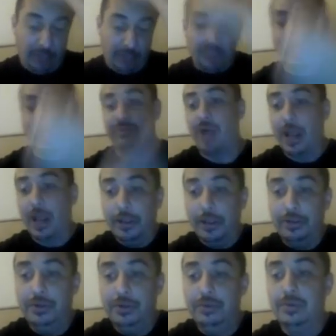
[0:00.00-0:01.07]
this is why
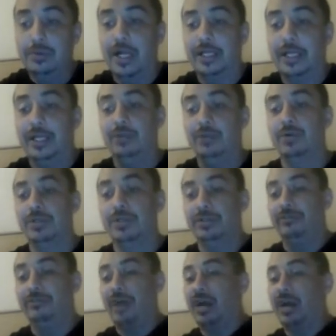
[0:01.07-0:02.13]
you collect keywords and
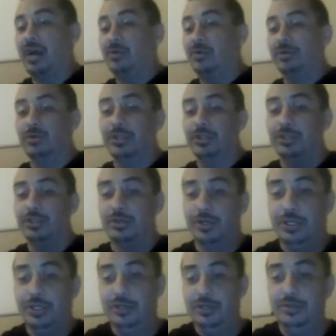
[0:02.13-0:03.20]
you find out which ones you're going
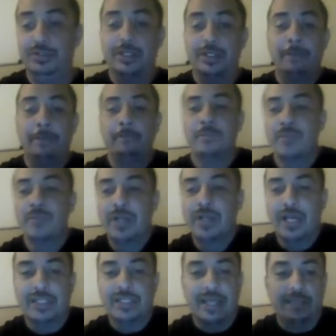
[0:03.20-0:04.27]
to use
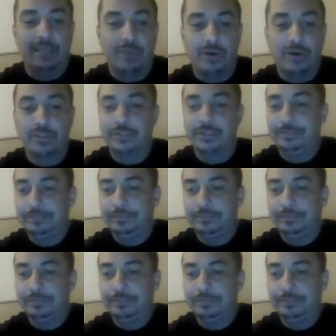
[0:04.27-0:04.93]
inside the post.